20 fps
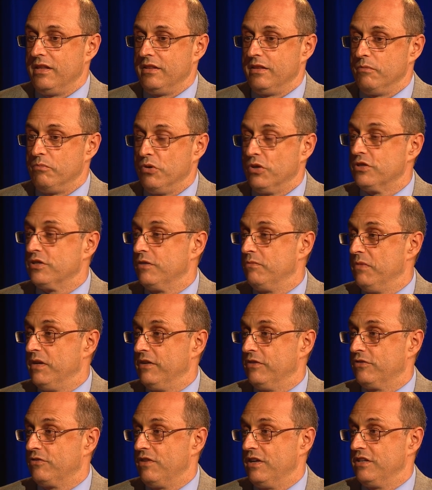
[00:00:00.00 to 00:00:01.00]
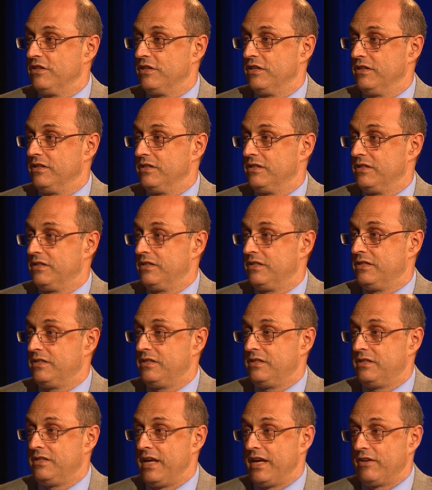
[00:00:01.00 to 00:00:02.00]
the Bush administration
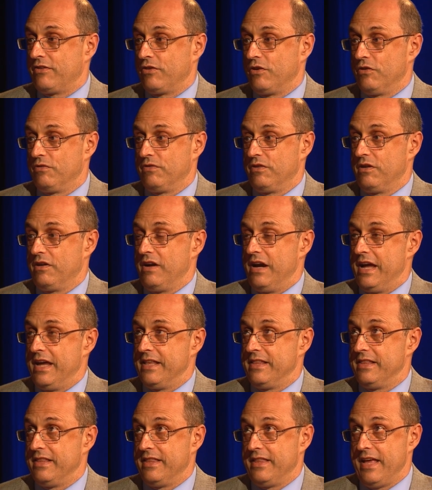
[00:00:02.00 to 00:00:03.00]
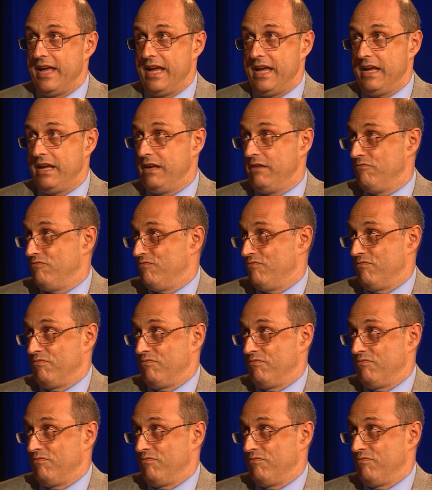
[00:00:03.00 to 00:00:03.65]
takes over, and they